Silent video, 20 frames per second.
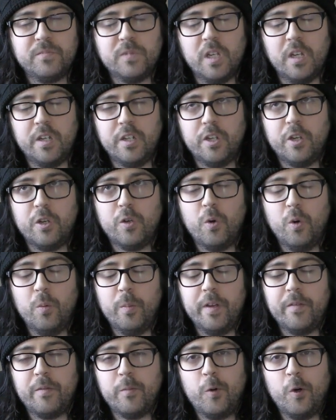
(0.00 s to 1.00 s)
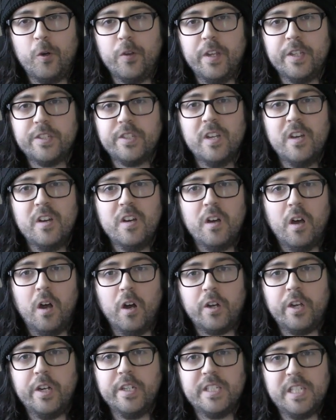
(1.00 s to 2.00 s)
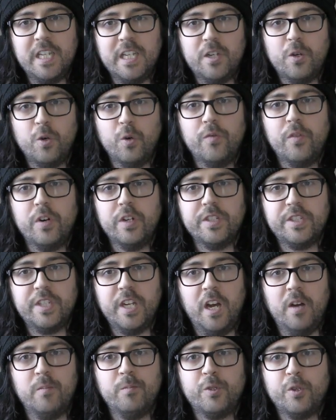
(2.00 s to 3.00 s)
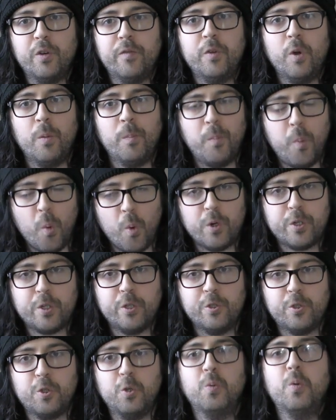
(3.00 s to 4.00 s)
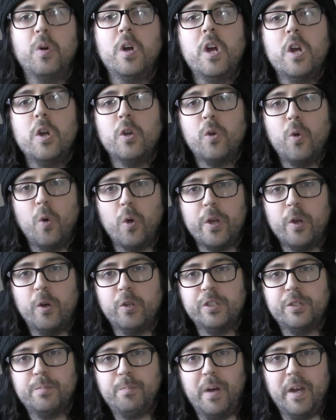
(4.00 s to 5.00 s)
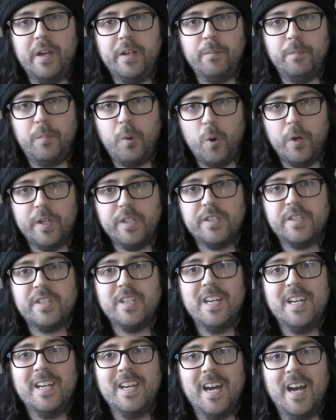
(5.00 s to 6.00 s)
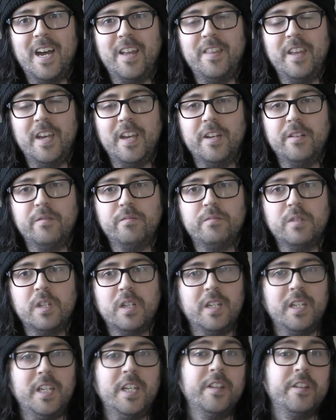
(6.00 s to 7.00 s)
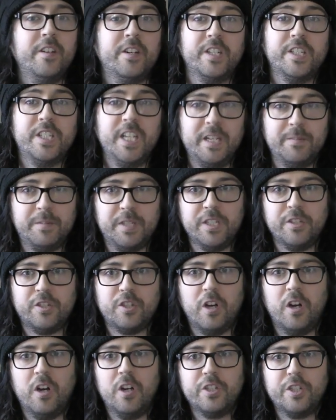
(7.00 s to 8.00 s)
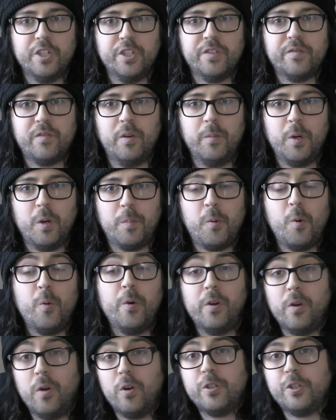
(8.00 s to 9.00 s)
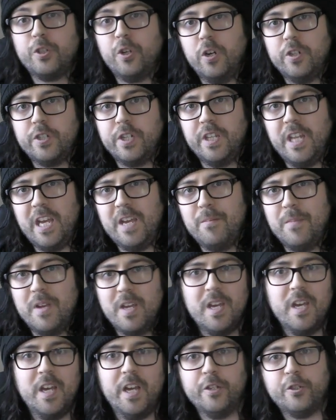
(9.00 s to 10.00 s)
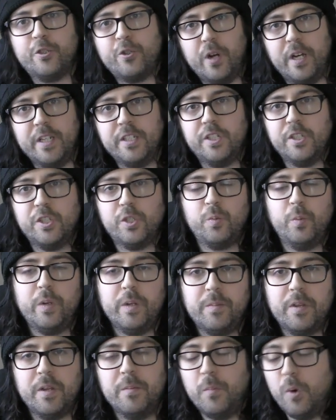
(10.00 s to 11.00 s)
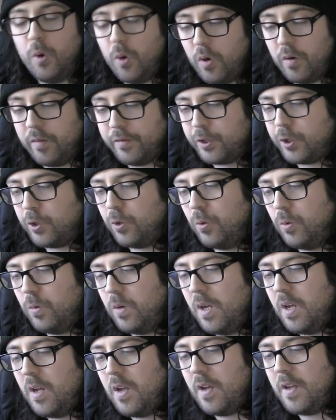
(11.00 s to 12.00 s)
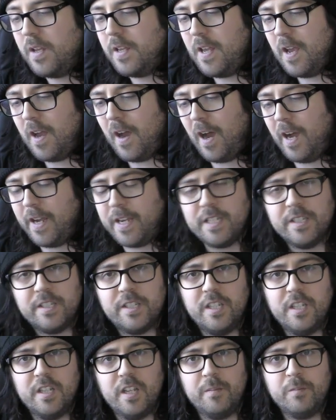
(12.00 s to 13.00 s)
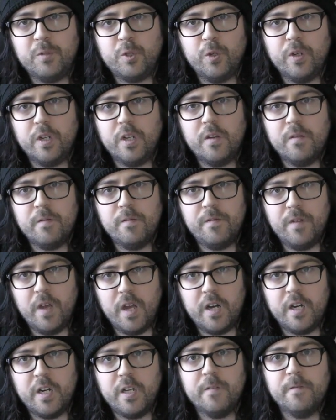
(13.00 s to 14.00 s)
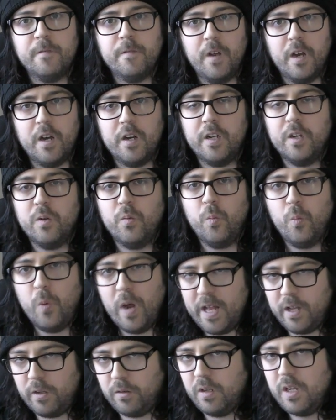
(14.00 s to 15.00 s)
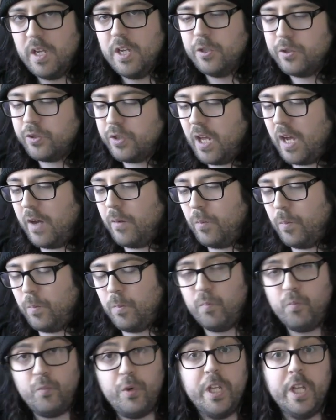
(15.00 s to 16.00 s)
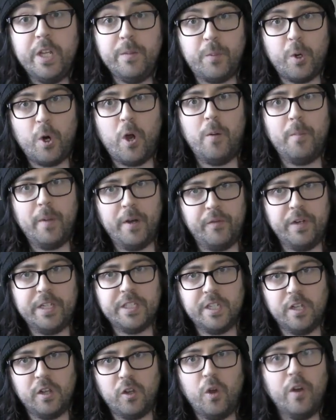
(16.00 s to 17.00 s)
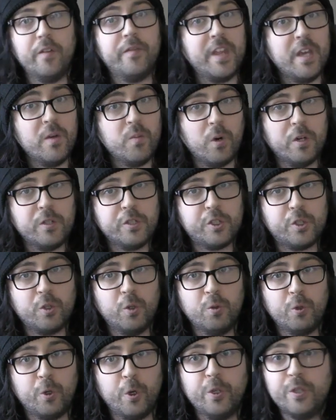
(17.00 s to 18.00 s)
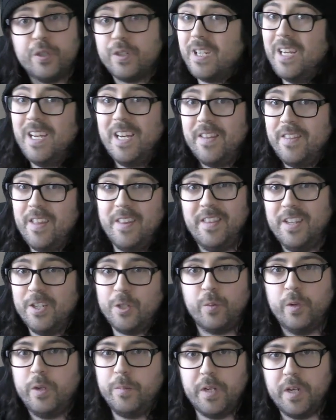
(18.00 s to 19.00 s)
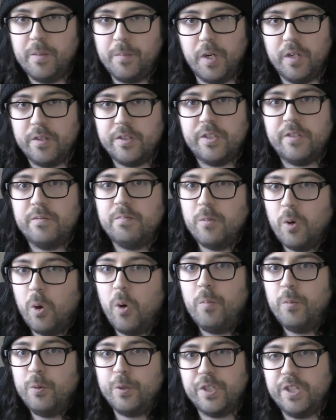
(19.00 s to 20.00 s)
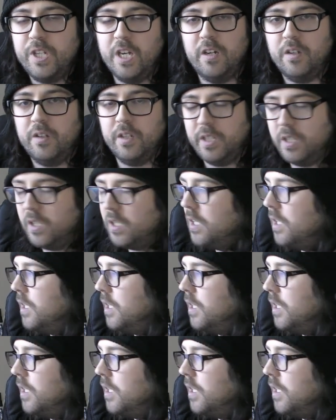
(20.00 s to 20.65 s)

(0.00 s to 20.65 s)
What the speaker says: and you can quote me if I'm wrong on this, are going to take over in terms of your board control, going on to points and then either accepting charges from your opponent or charging them and trying to sweep them off. So yeah, I can see them doing very, very well. So that really brought up my rating a lot. If they weren't so good, then this would have been a bust, almost certainly.